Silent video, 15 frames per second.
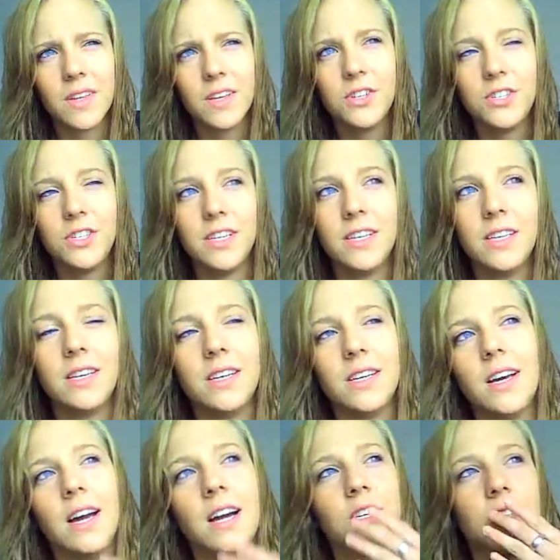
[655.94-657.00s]
She
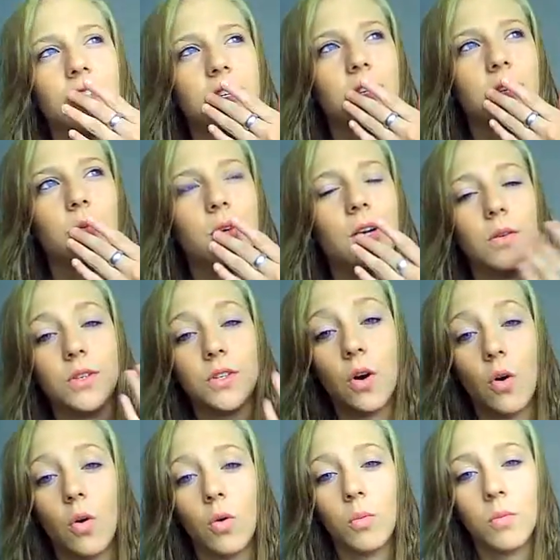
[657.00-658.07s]
actually, when I was
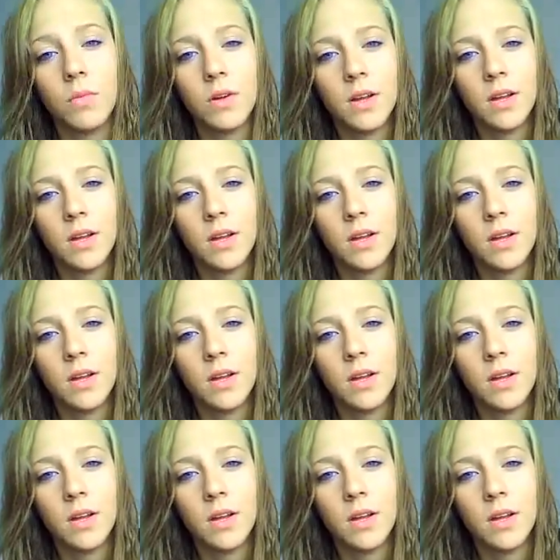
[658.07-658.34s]
home,